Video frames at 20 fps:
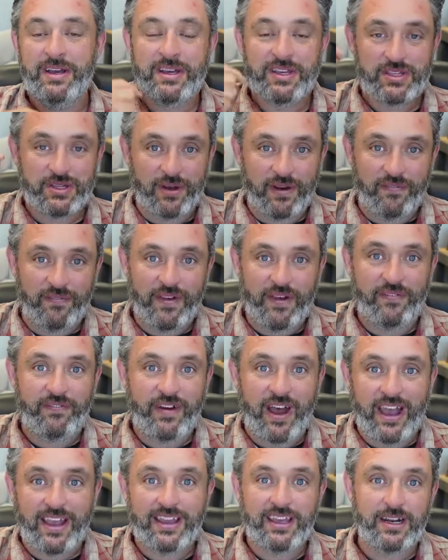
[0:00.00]
So if, if
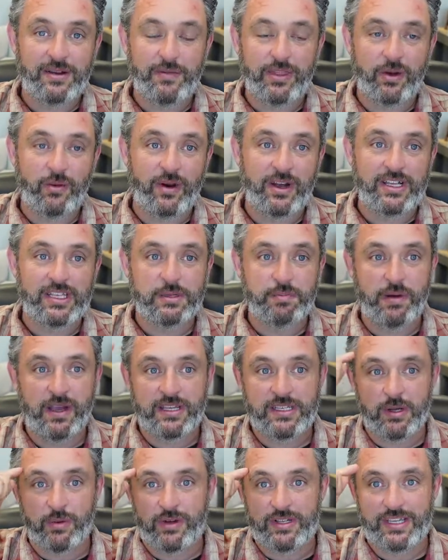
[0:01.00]
I get them in the right
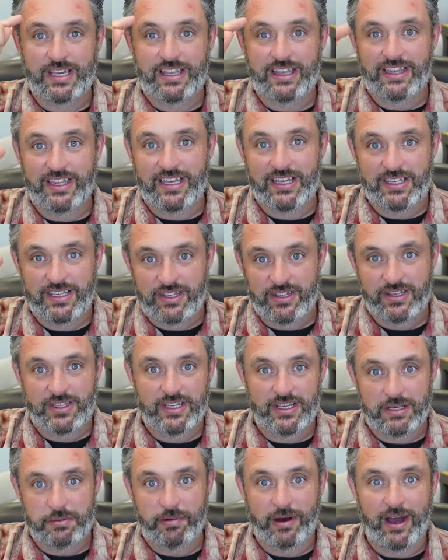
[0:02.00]
space, I want to say, this is the
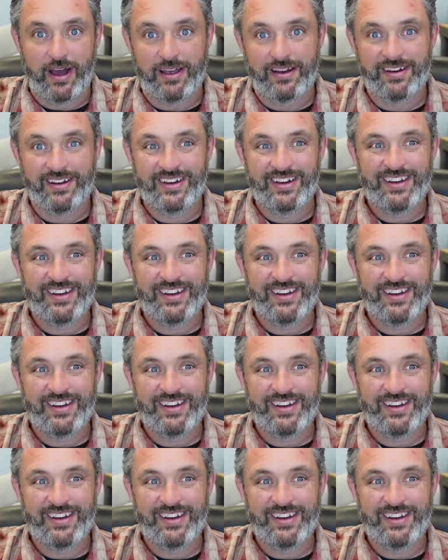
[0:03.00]
spot.